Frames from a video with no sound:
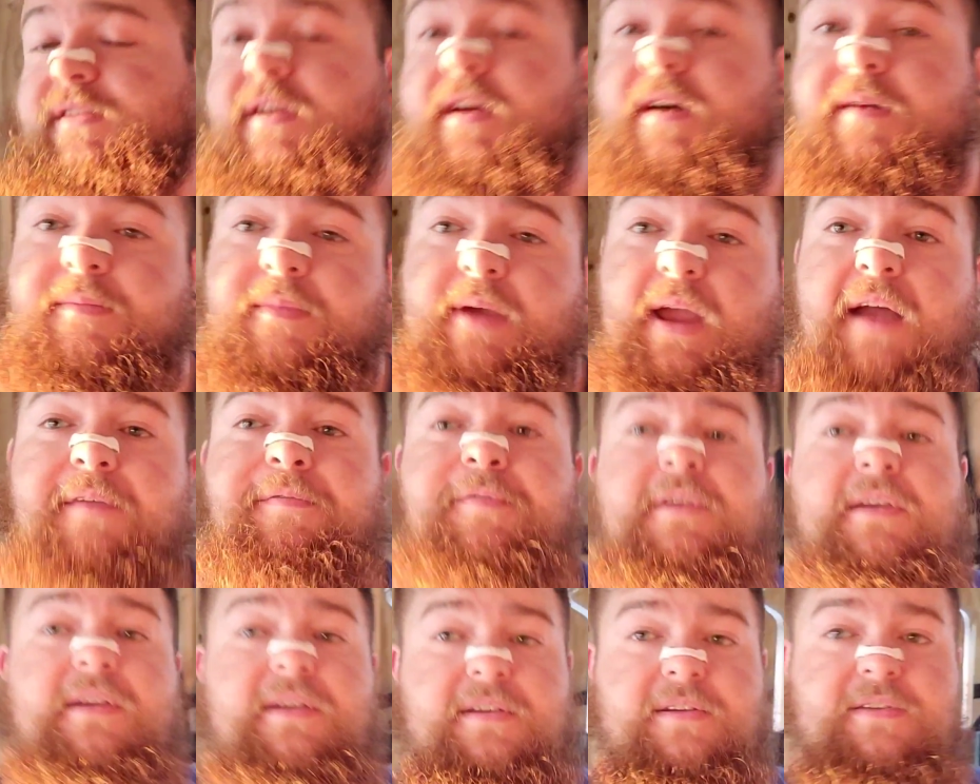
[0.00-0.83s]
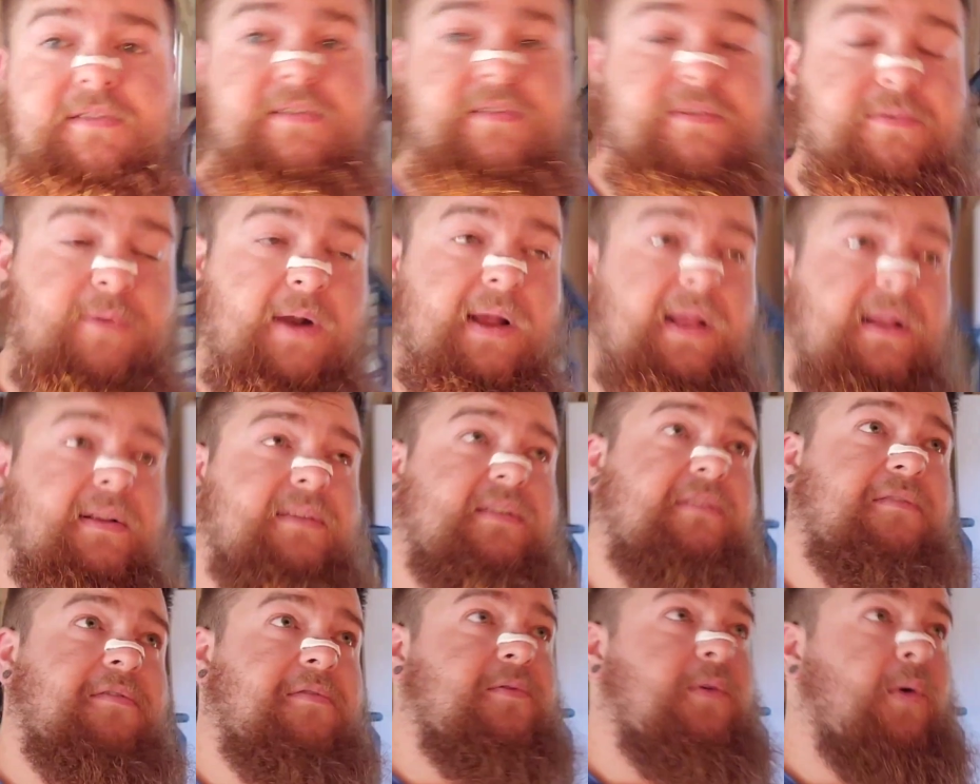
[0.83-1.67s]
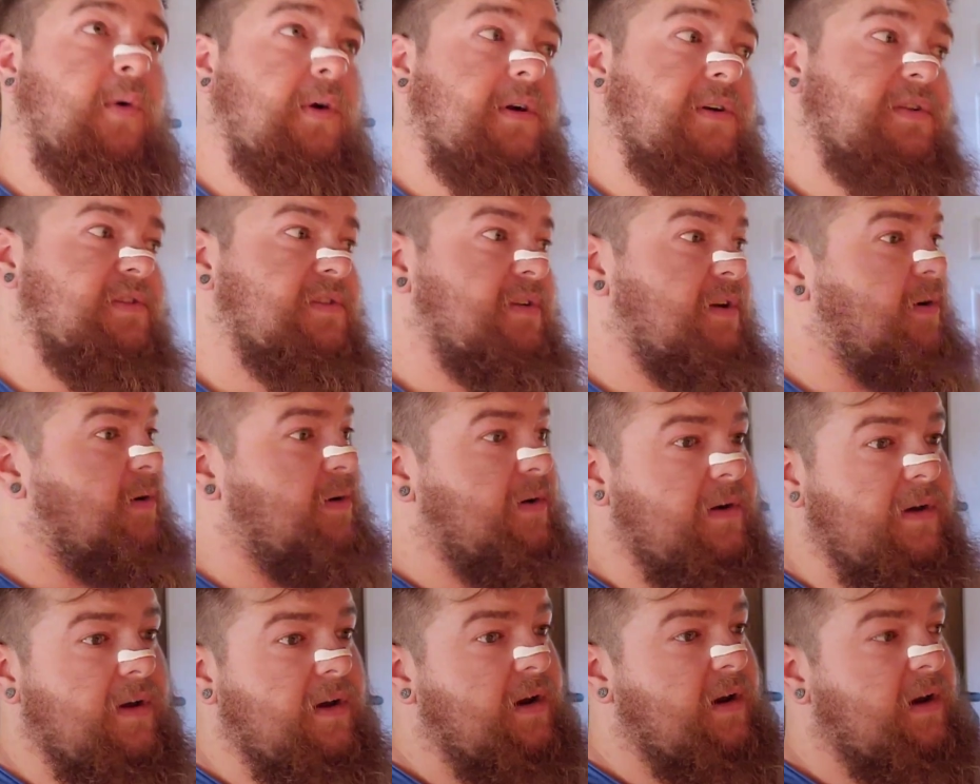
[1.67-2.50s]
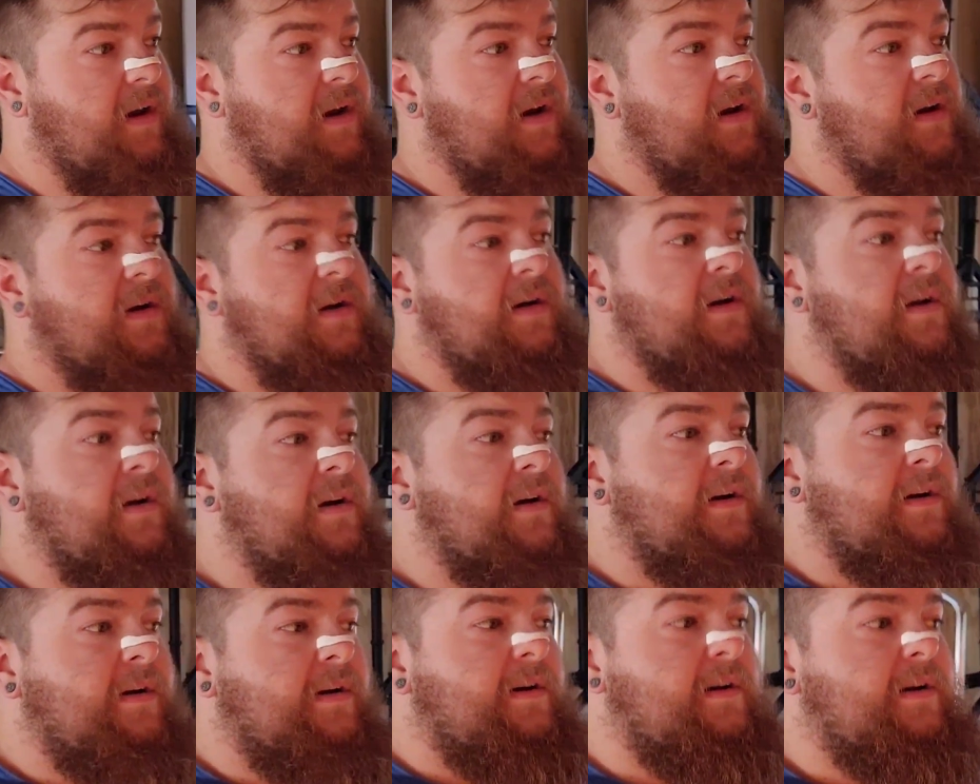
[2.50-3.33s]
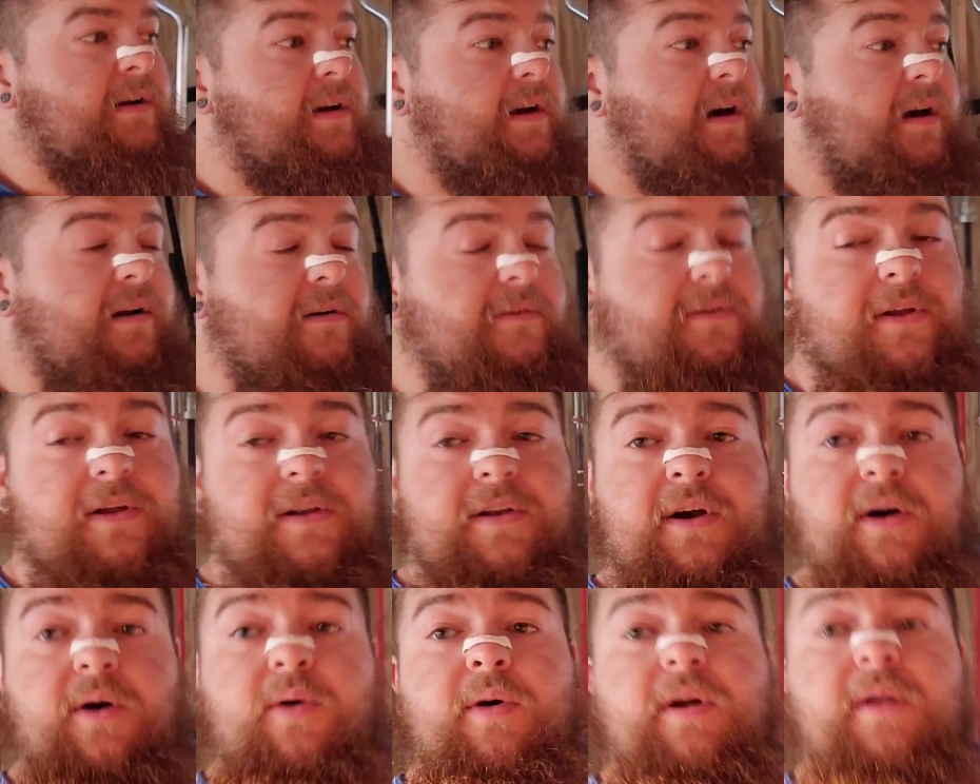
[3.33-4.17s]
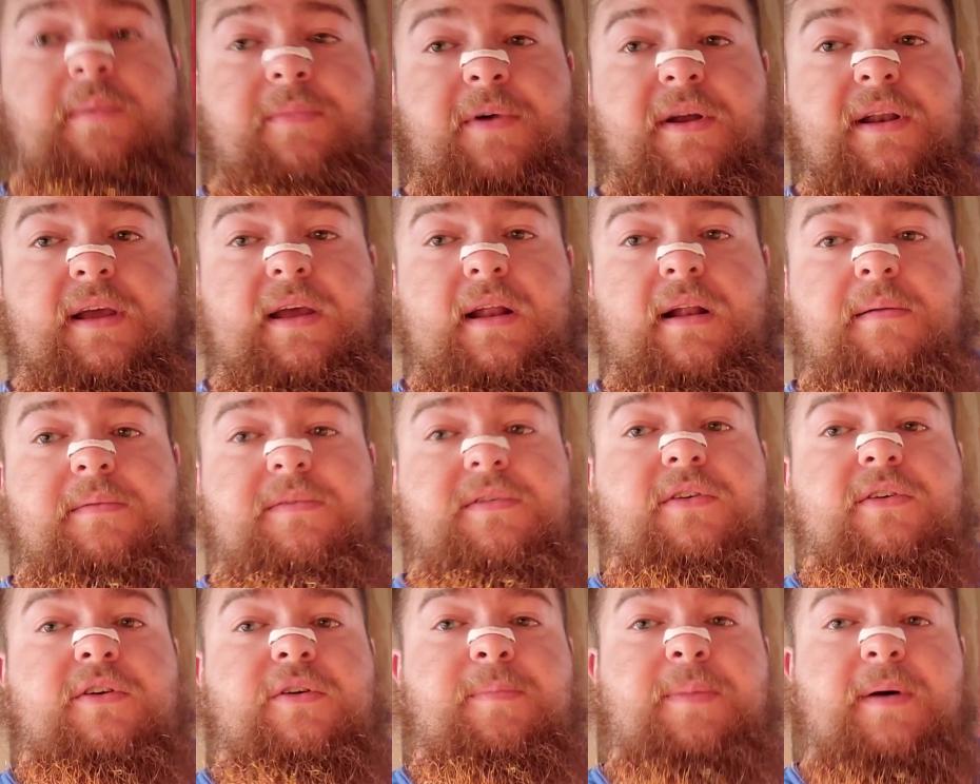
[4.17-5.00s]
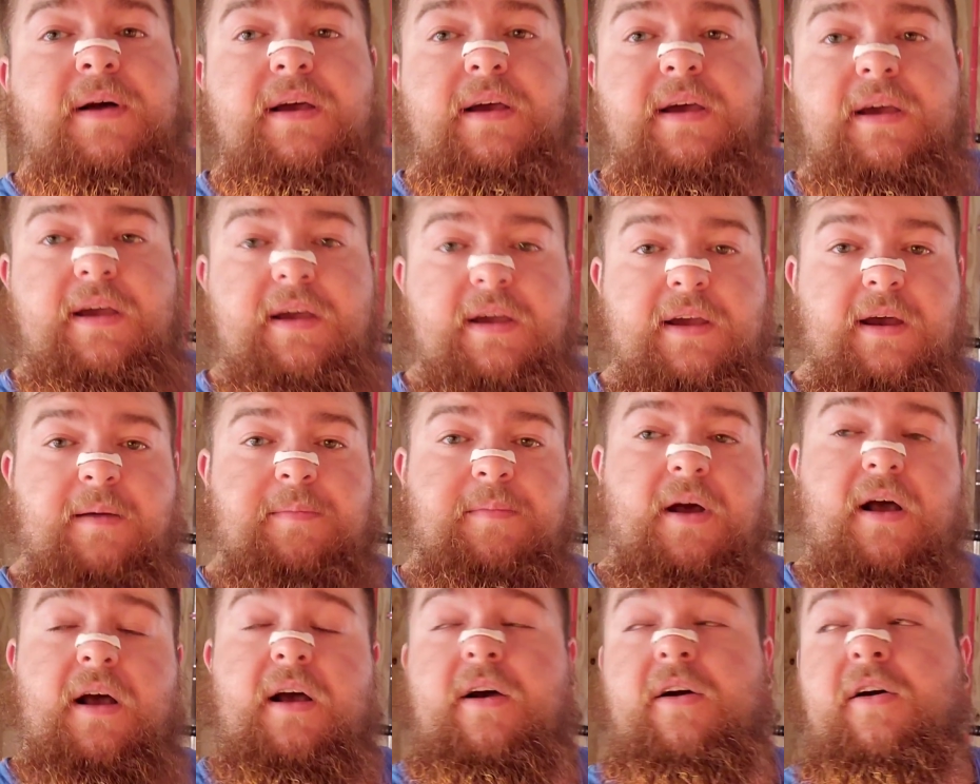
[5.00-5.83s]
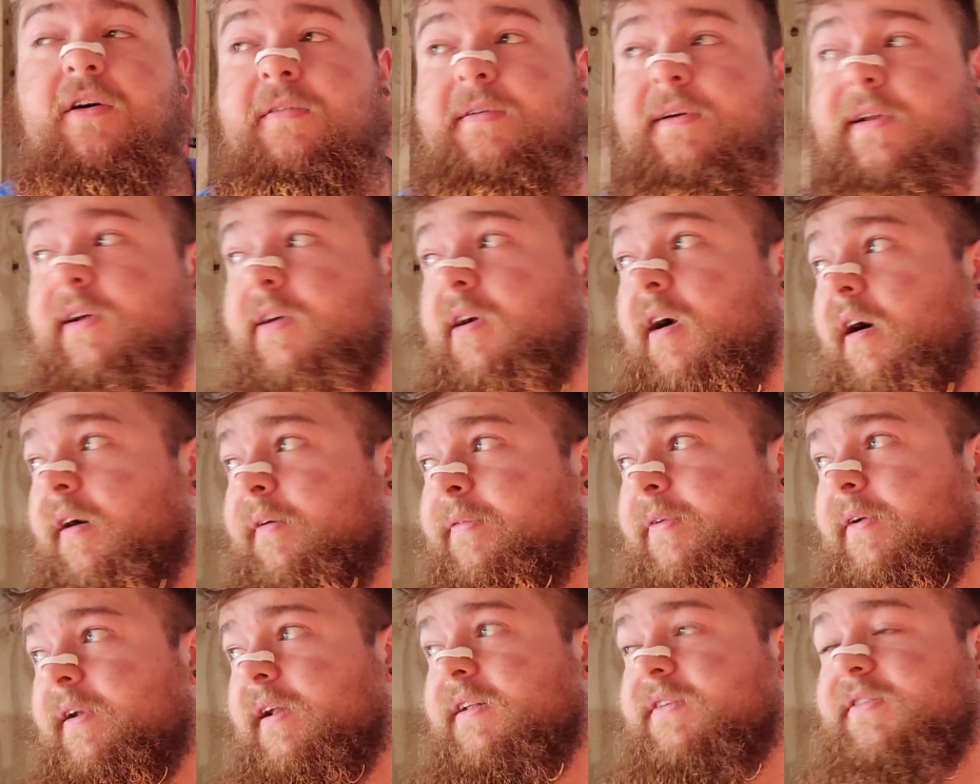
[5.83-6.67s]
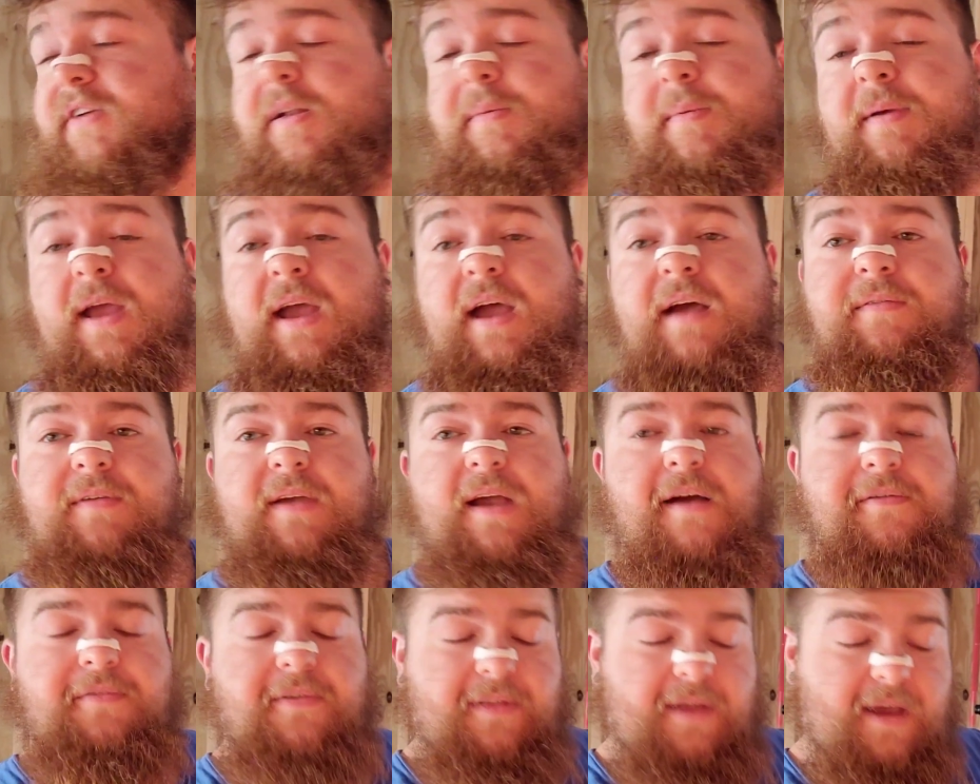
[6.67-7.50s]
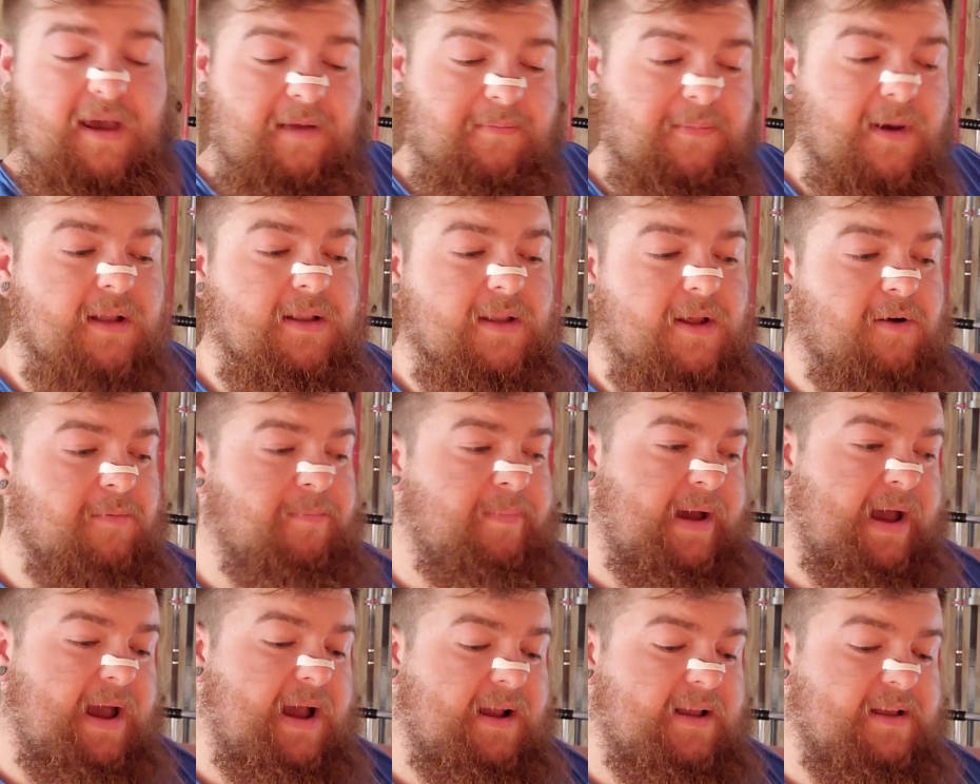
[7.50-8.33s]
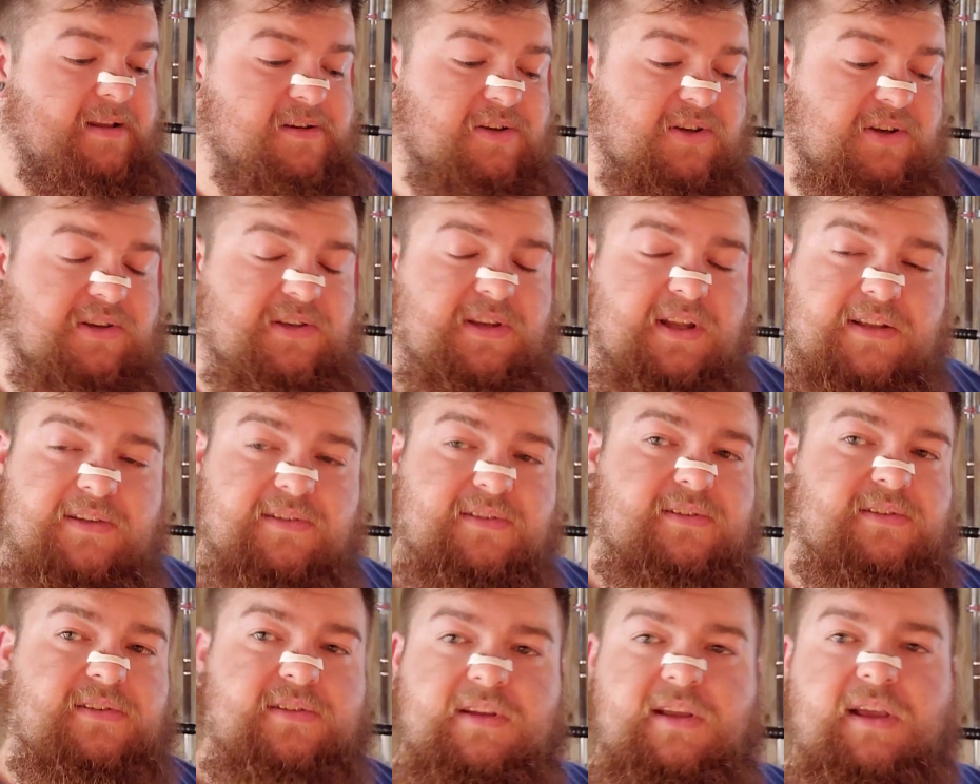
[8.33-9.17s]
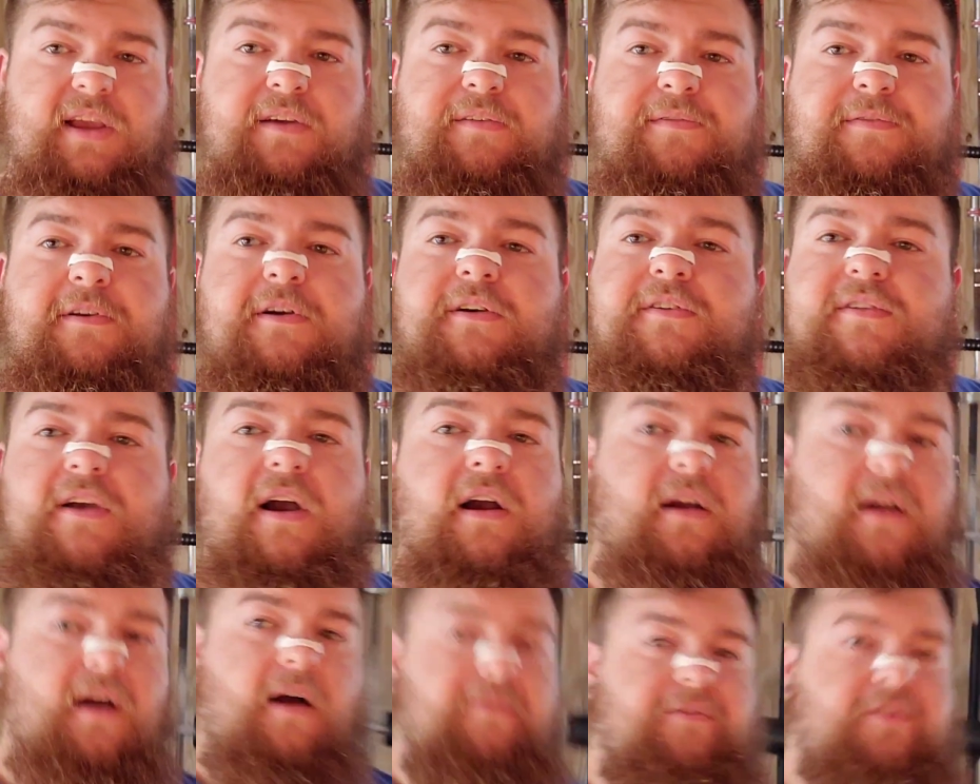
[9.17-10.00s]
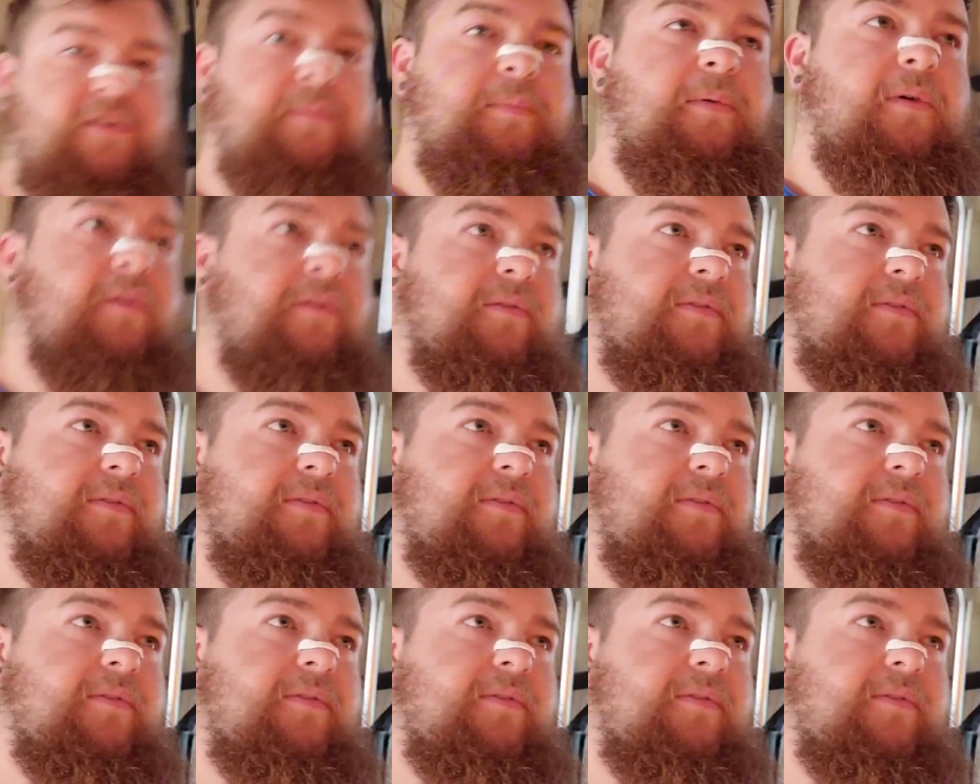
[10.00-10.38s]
Heavy is relative, of course, so I don't really know what I'm going to get up to, but I'm not overly confident it's going to be heavy after that. My low back is just, it feels uncomfortable.